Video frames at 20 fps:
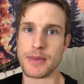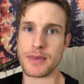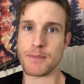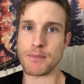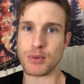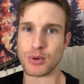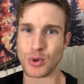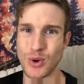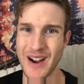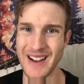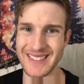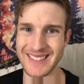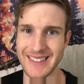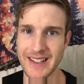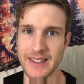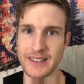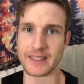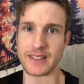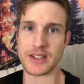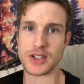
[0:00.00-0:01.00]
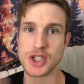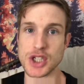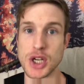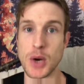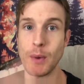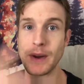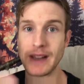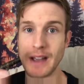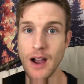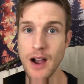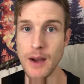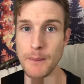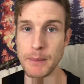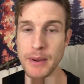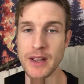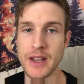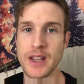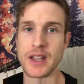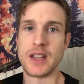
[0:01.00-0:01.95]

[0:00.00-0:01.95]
process and showing up